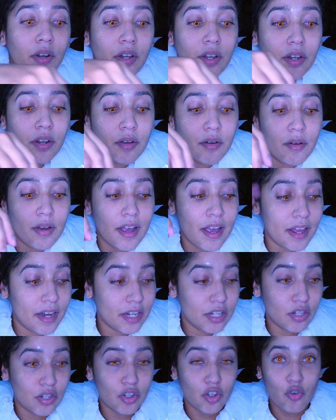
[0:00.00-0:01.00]
going to go ahead
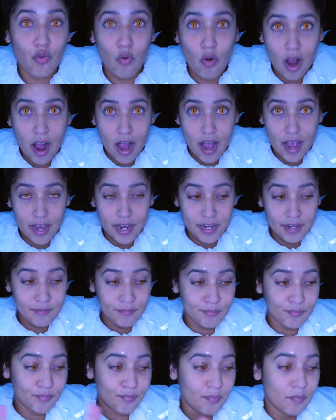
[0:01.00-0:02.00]
and try
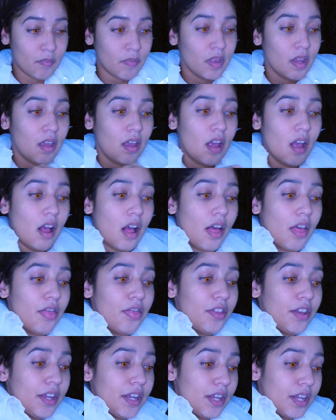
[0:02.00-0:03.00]

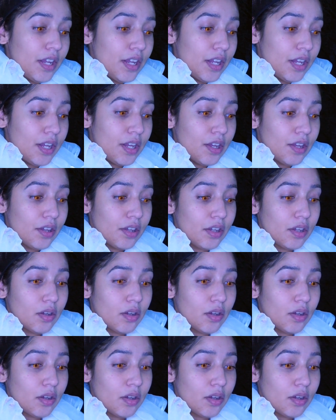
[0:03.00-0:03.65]
the